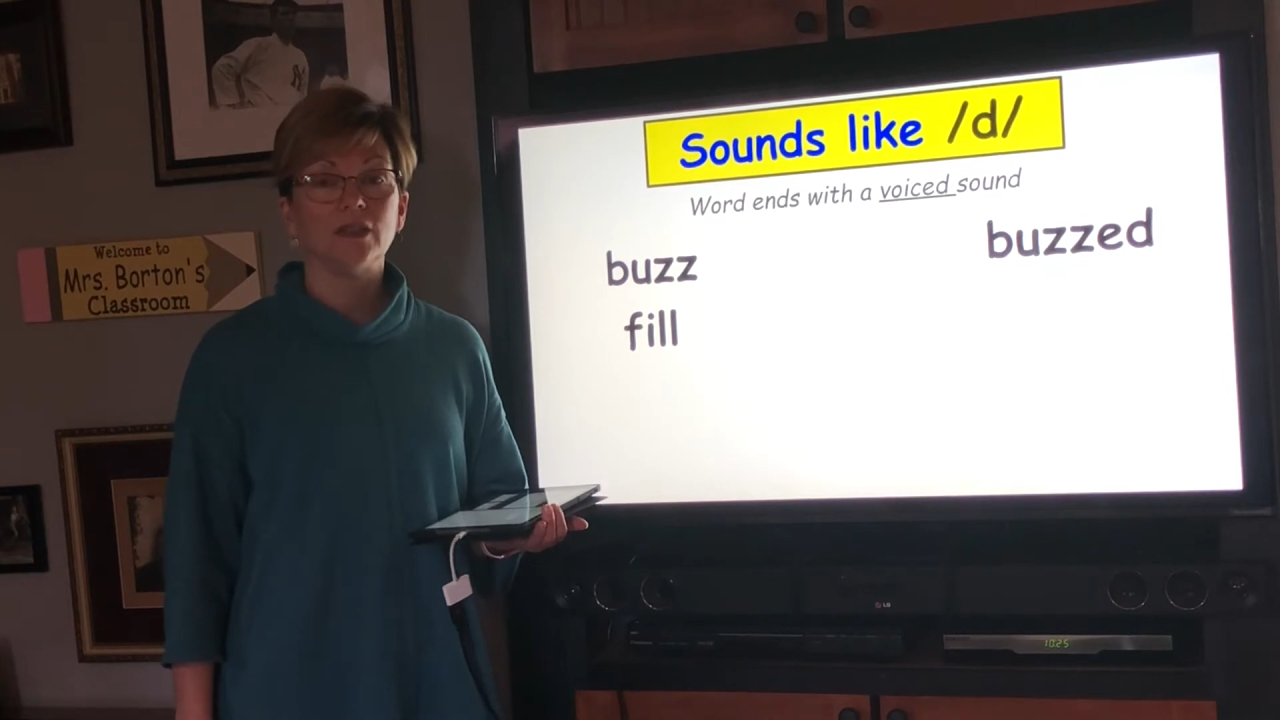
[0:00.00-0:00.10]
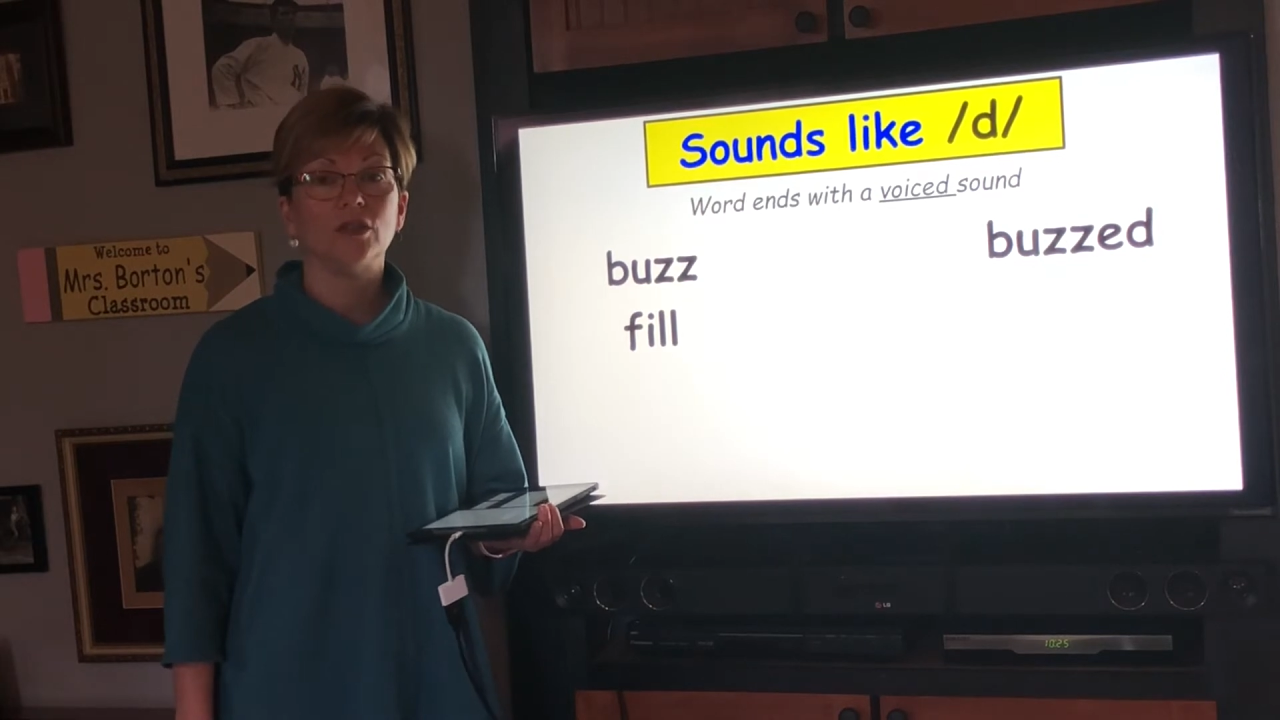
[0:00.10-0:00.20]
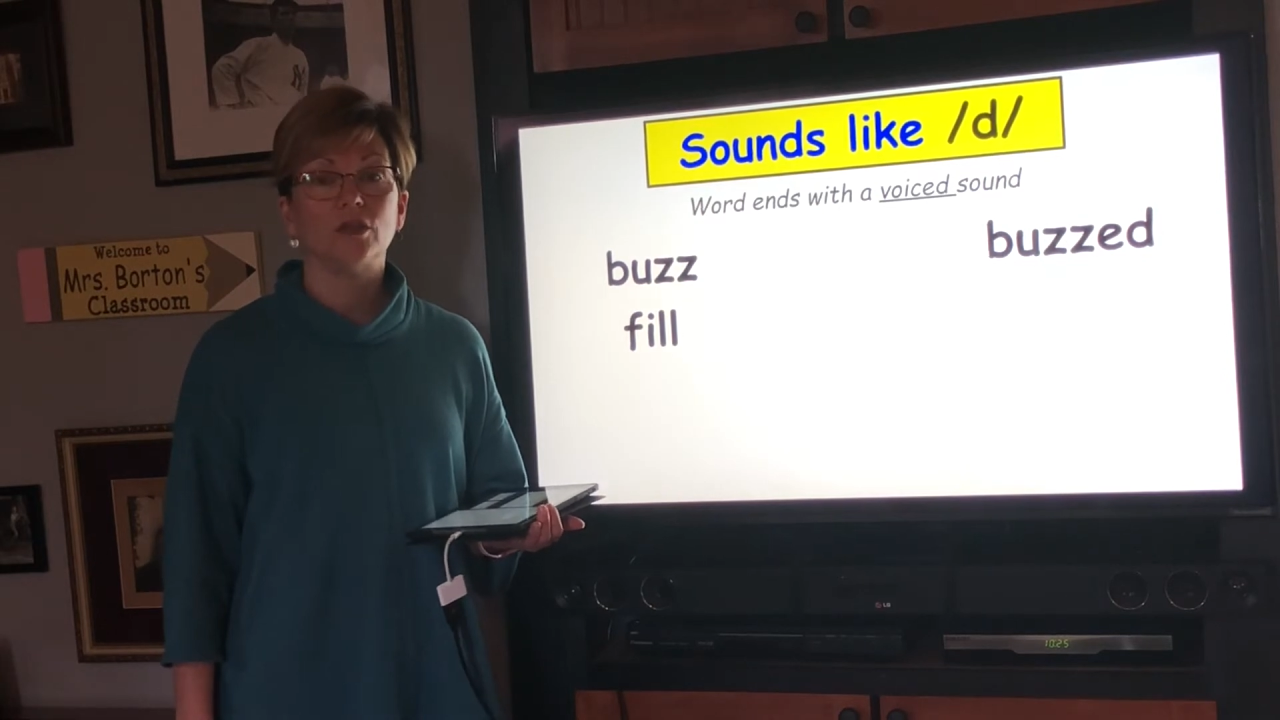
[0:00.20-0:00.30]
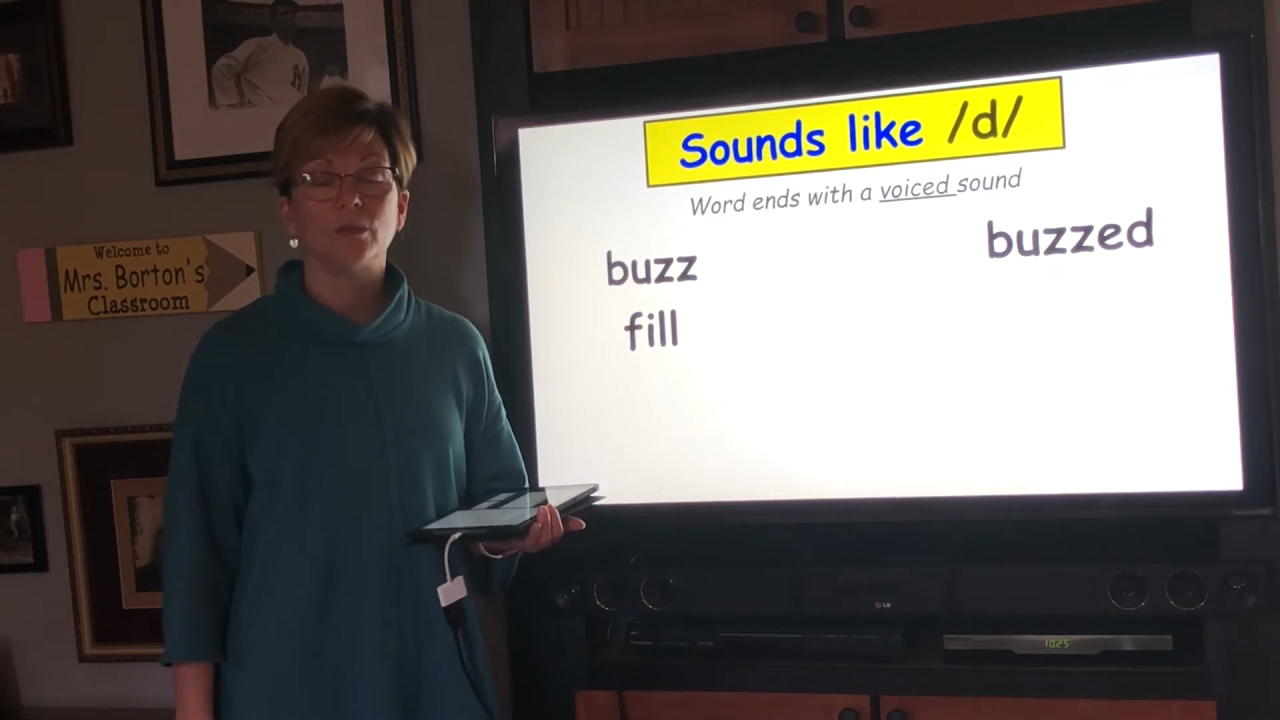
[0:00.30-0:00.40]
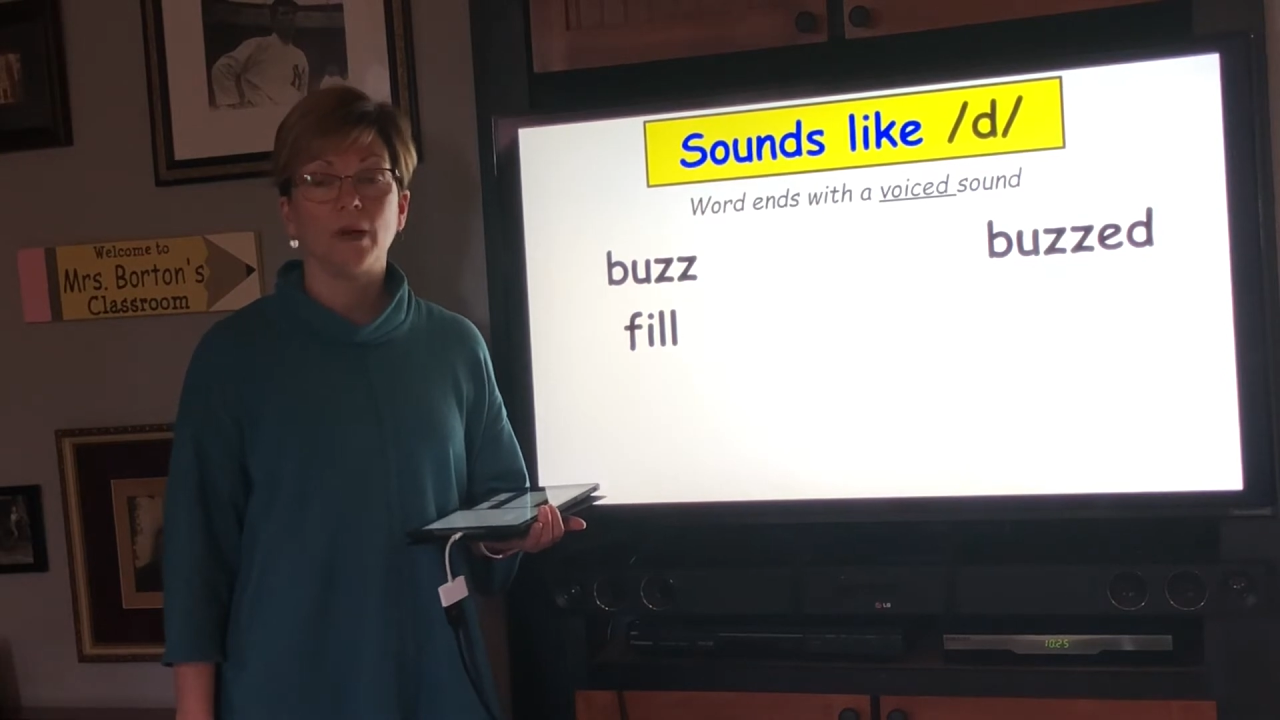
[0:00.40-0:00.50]

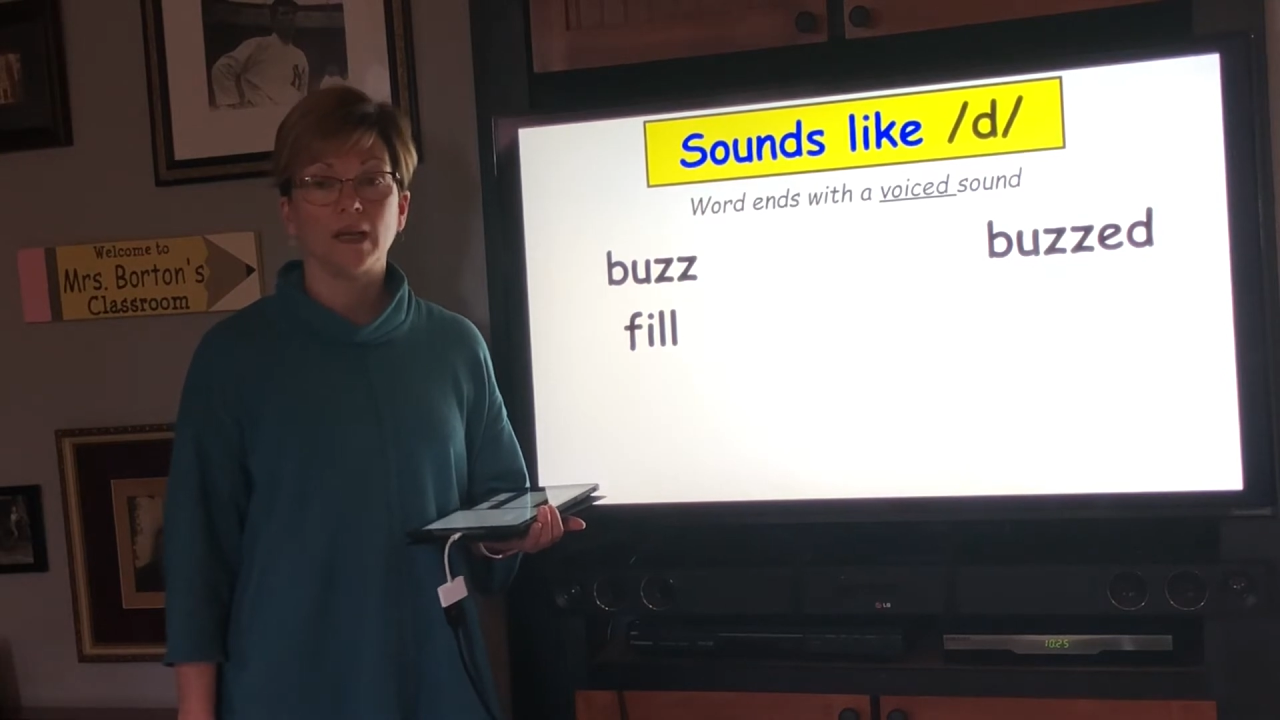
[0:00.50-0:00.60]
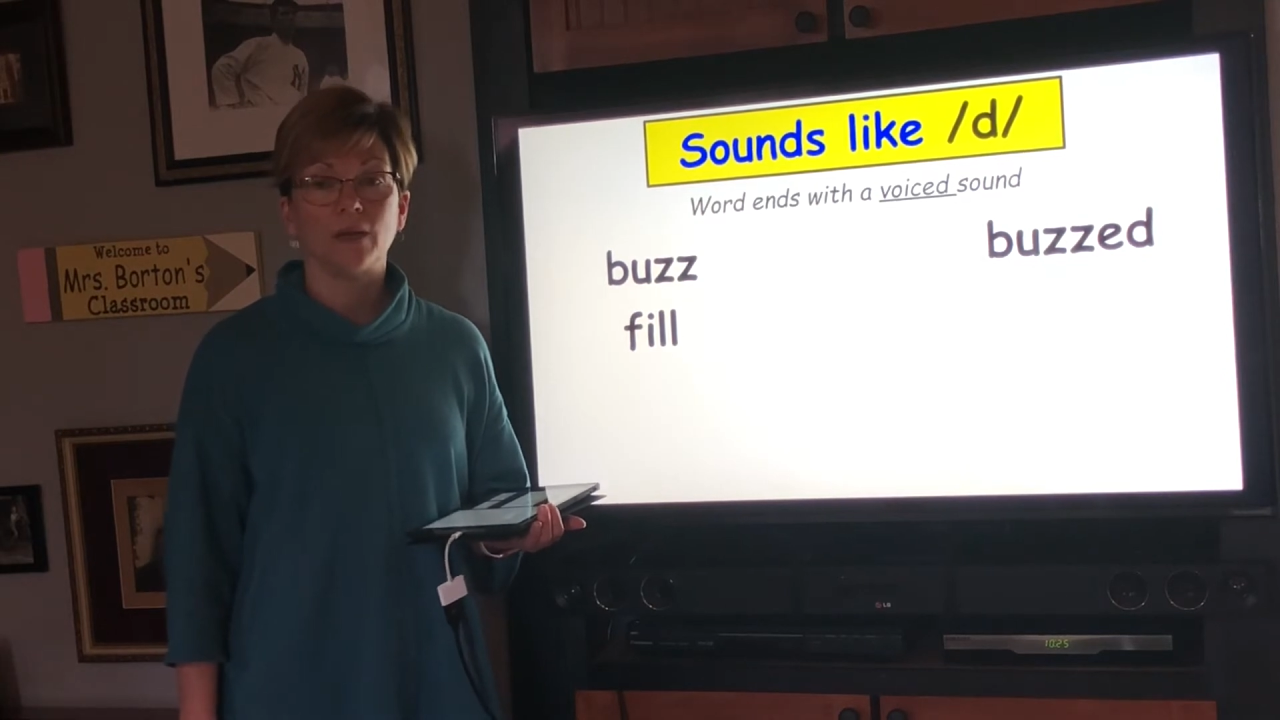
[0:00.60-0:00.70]
your bucket